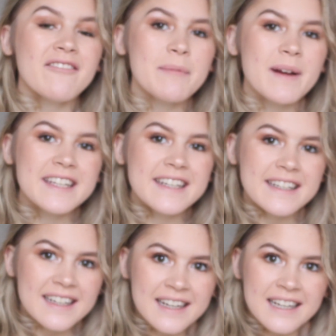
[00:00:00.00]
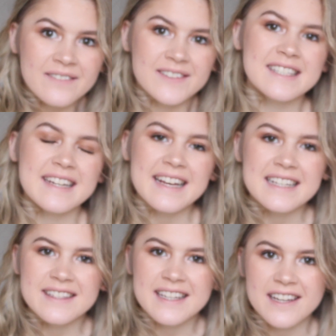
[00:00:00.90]
everybody! For
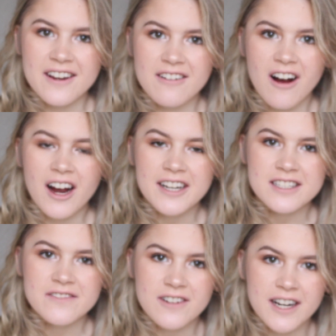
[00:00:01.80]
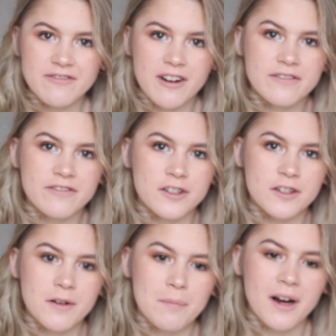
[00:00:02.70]
today's video I just thought I'd run
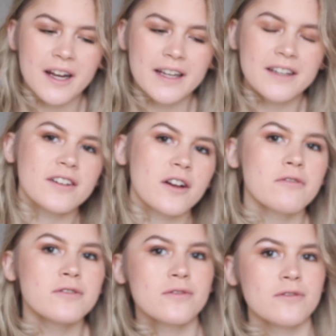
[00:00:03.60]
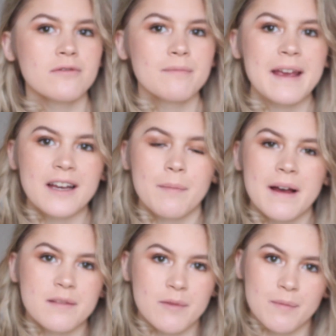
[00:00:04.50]
through my go-to makeup
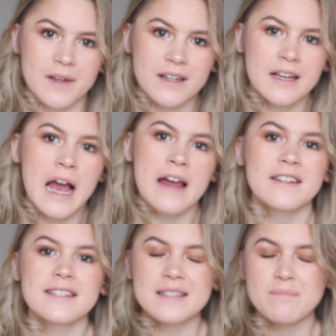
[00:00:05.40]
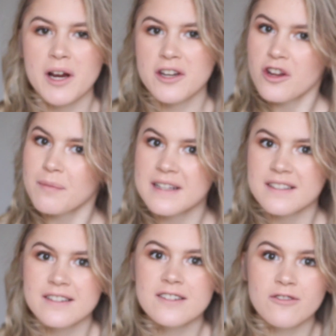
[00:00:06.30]
at the moment. This is by no
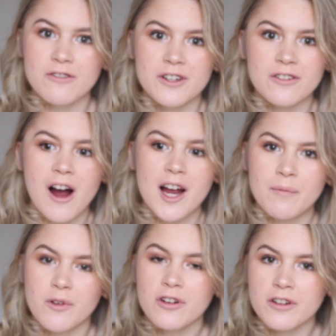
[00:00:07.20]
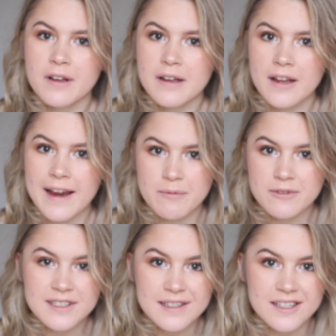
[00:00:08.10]
means a tutorial. I am not
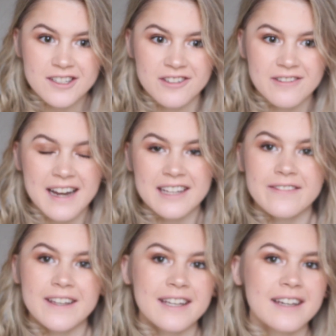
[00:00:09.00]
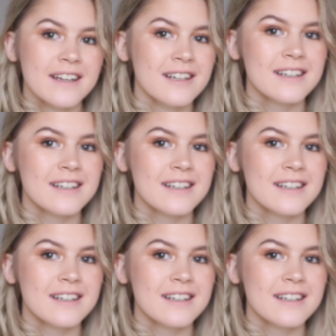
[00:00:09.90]
able to teach you anything